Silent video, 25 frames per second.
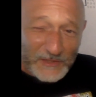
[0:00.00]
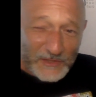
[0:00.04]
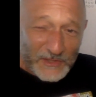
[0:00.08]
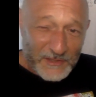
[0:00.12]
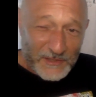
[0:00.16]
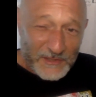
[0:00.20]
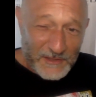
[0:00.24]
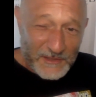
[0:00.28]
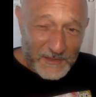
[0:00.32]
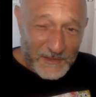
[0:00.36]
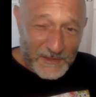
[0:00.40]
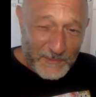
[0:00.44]

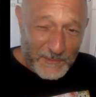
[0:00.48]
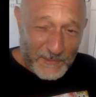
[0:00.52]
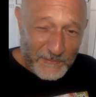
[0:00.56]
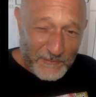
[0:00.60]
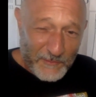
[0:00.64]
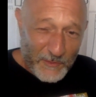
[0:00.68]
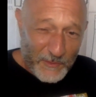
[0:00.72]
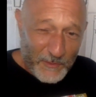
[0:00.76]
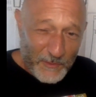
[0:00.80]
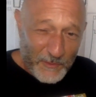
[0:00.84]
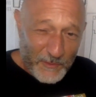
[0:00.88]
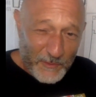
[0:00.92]
questions
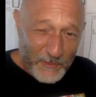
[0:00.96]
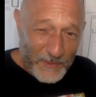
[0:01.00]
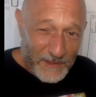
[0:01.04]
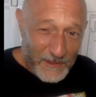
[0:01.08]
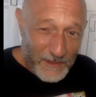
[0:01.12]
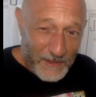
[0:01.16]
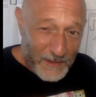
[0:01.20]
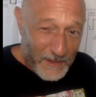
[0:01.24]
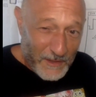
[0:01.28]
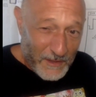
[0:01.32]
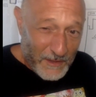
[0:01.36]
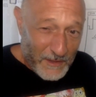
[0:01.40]
before
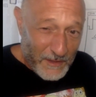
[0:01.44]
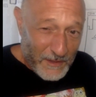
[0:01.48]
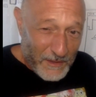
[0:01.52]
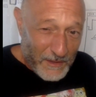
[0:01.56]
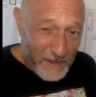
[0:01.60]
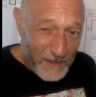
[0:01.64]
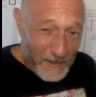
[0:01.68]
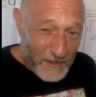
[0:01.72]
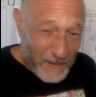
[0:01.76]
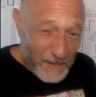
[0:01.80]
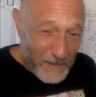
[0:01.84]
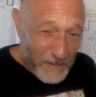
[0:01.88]
we
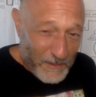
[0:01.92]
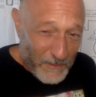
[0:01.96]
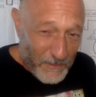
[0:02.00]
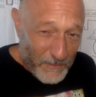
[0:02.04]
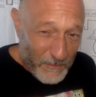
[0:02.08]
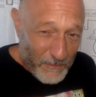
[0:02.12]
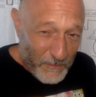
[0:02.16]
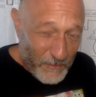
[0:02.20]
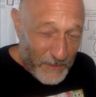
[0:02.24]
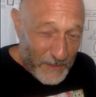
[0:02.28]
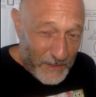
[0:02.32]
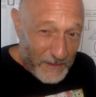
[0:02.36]

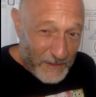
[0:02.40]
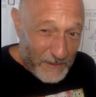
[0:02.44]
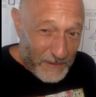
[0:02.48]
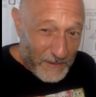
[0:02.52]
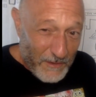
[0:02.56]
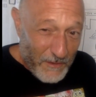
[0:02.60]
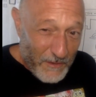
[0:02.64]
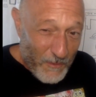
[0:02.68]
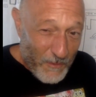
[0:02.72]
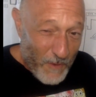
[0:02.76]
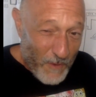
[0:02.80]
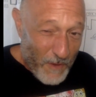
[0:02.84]

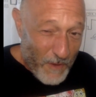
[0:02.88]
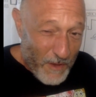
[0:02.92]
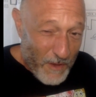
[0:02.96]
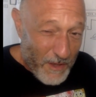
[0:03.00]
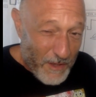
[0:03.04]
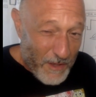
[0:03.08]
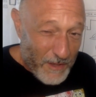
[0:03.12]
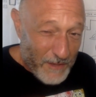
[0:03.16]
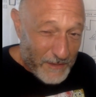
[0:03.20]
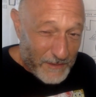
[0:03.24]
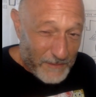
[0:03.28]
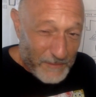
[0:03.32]
go
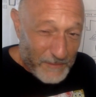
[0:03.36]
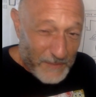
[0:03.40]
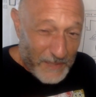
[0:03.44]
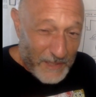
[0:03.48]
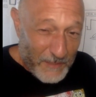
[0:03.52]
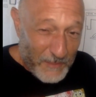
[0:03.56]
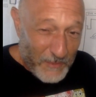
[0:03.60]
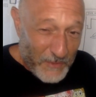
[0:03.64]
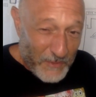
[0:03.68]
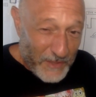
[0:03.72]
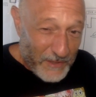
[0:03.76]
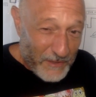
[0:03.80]
on and
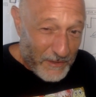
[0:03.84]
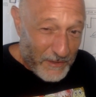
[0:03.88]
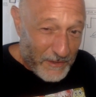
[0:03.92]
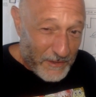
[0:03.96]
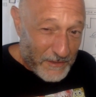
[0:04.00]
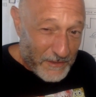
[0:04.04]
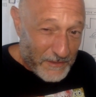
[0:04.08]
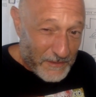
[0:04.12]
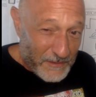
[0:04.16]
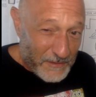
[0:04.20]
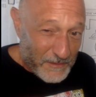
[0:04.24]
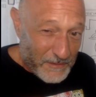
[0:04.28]
become great
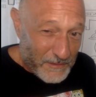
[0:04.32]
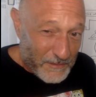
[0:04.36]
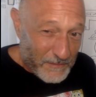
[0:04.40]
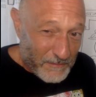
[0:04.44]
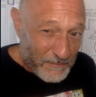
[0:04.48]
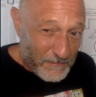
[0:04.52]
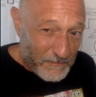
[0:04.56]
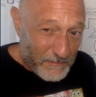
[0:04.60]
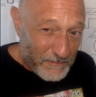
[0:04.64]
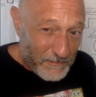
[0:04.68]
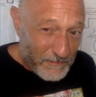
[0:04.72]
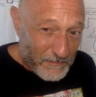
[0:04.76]

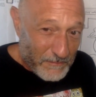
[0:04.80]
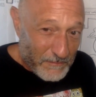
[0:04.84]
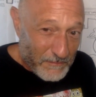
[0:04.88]
artists?